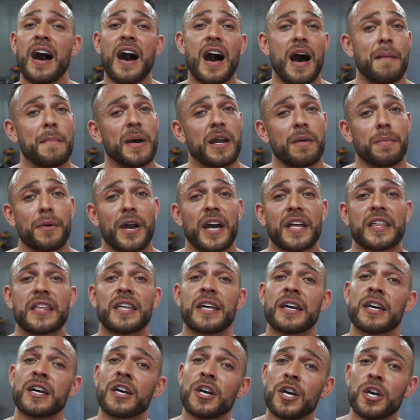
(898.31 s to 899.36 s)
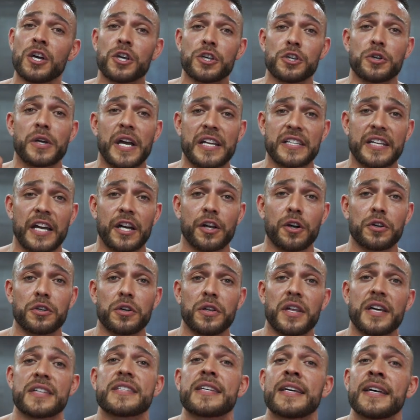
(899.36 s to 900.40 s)
I'm out of breath. You guys gotta go
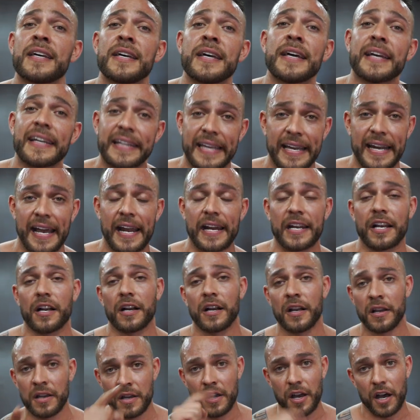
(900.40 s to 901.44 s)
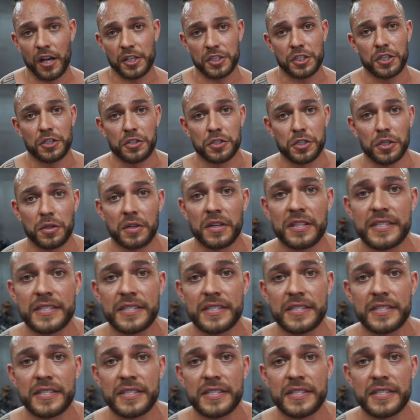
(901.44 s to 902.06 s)
do this. Get out of here. I'll see you soon.